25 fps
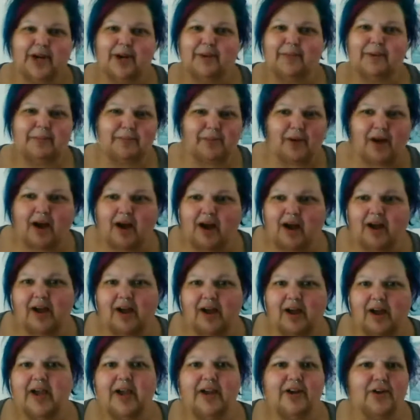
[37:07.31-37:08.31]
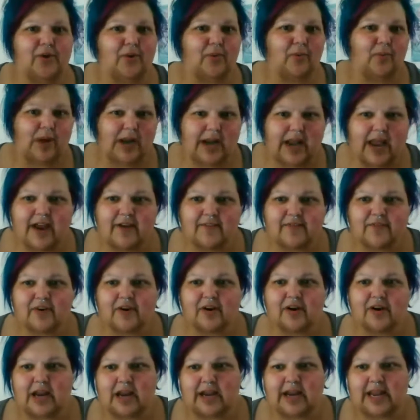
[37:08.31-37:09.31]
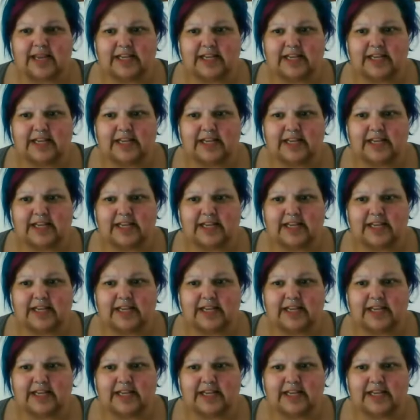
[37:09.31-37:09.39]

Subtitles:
you know, my bra on or whatever,